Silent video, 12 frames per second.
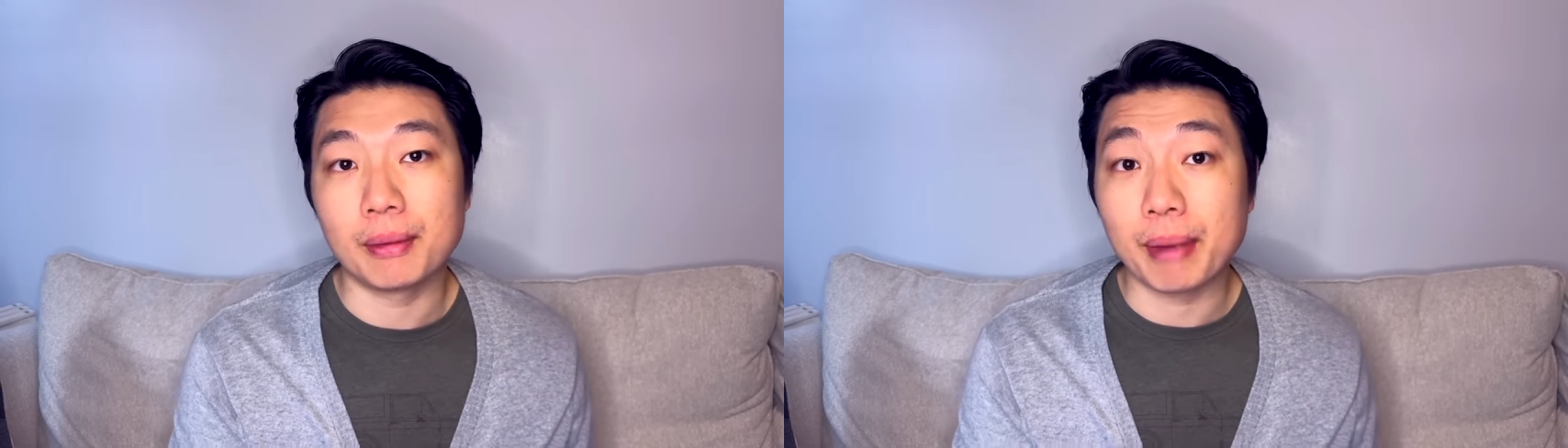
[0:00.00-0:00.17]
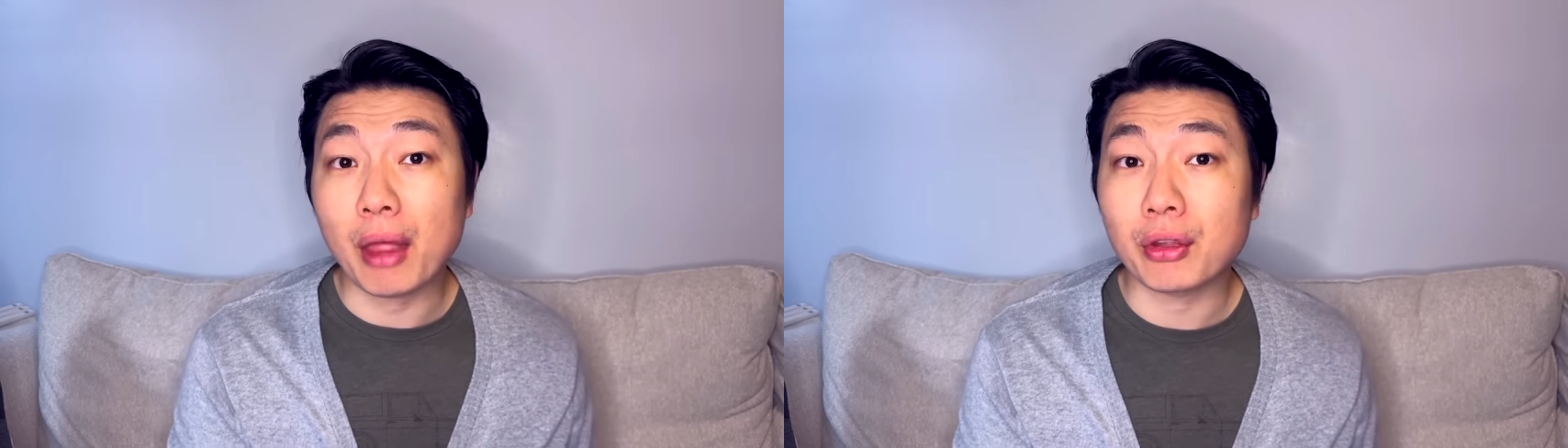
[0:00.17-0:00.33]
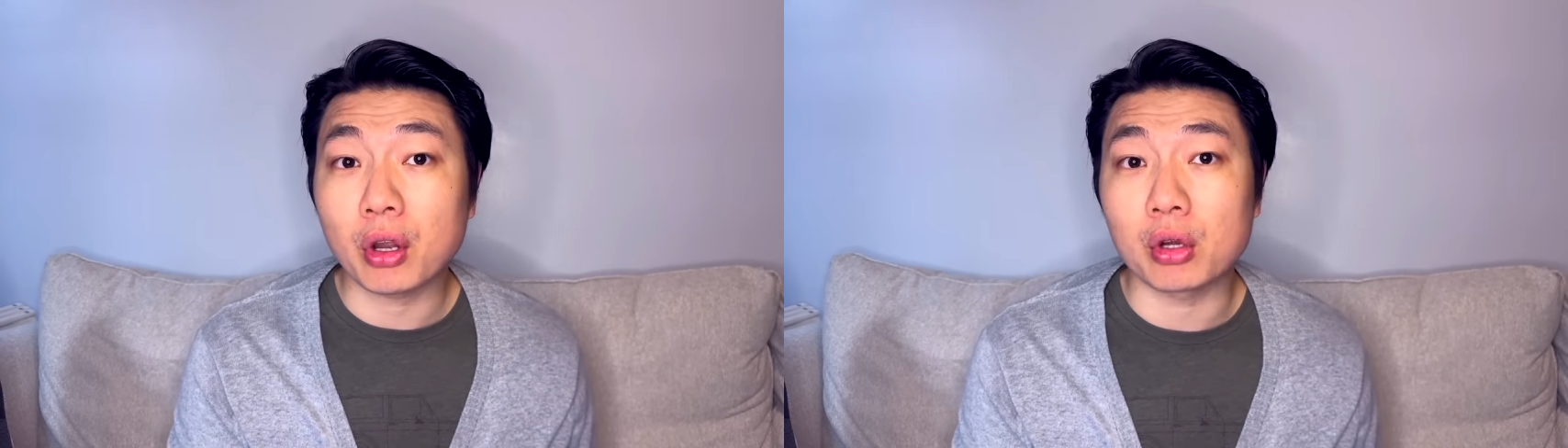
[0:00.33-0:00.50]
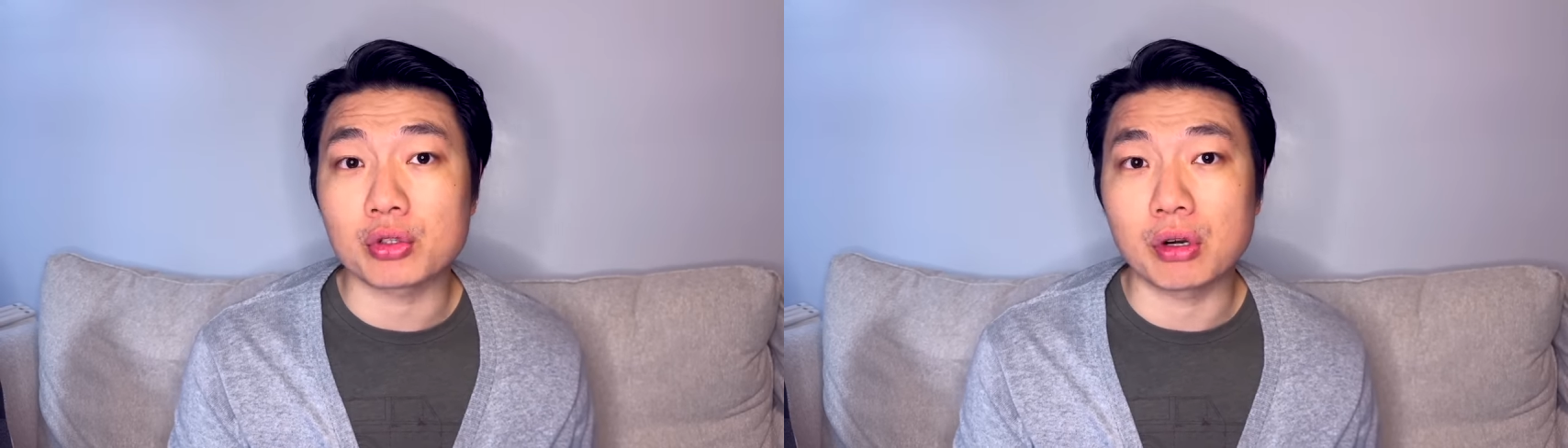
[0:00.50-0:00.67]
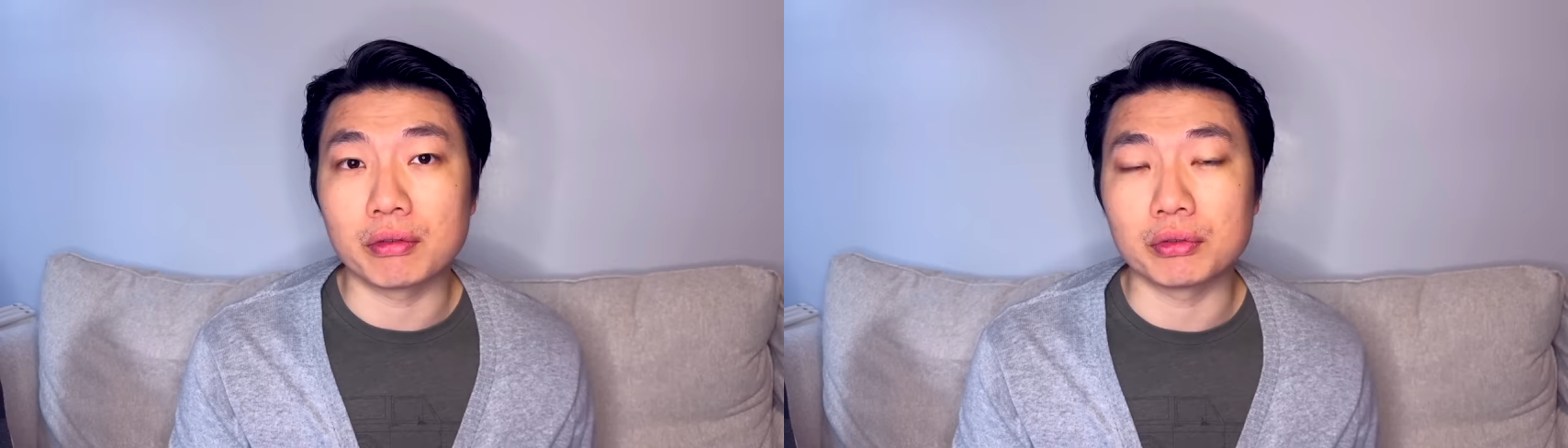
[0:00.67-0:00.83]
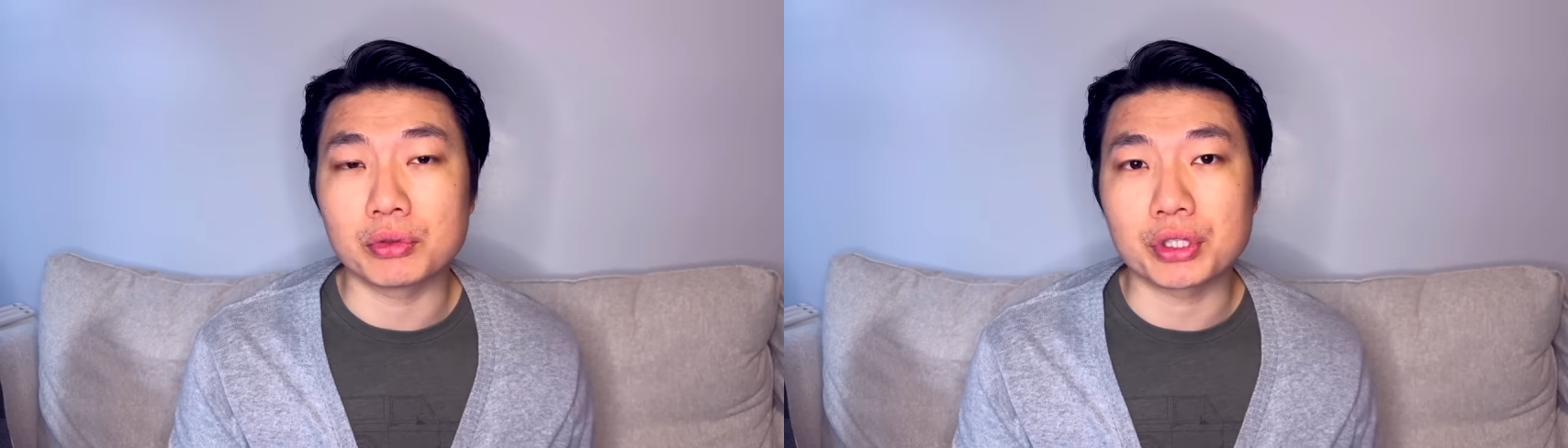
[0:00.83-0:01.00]
about the
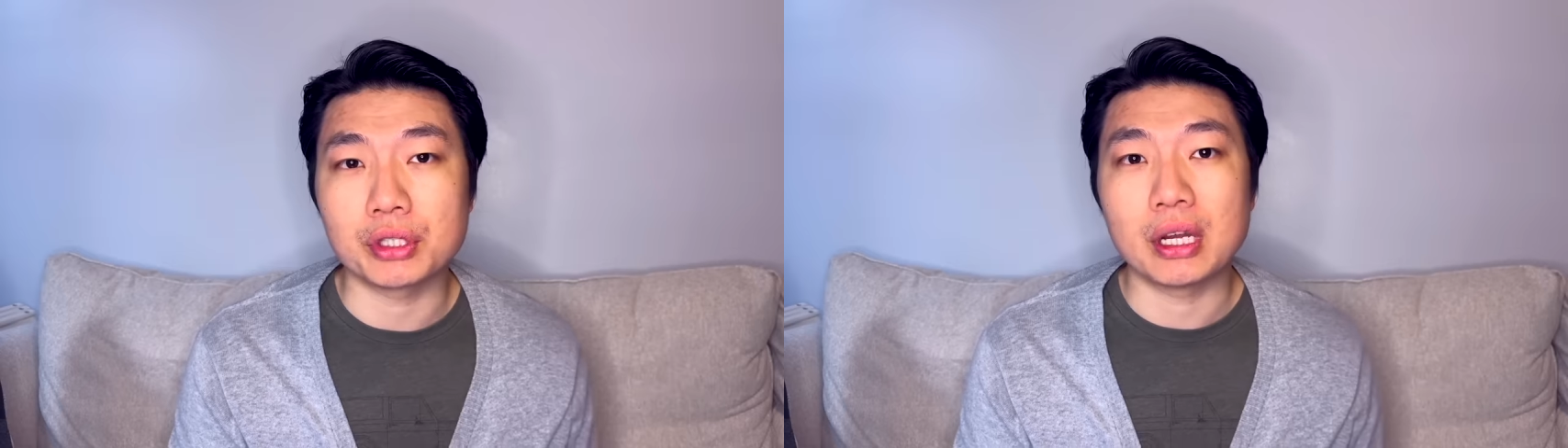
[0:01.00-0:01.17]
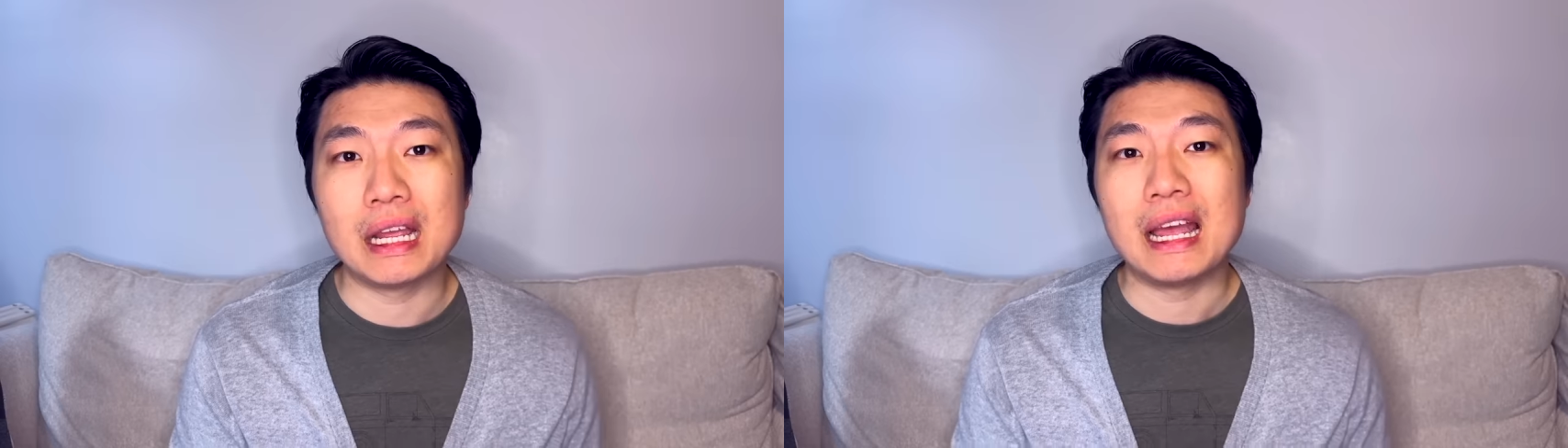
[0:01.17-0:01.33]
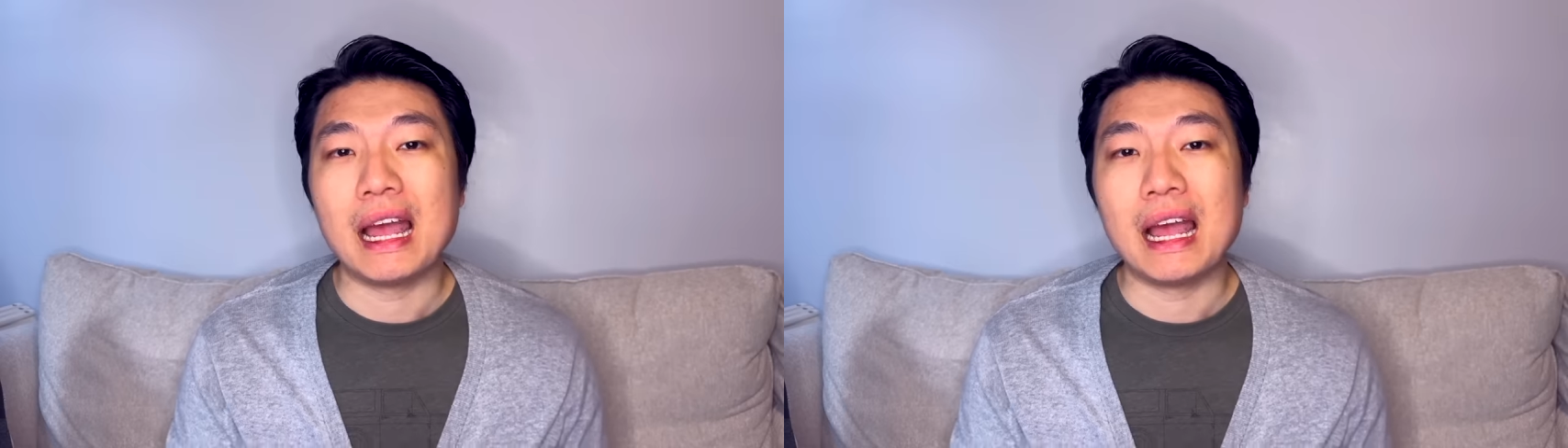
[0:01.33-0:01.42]
Cultural Revolution,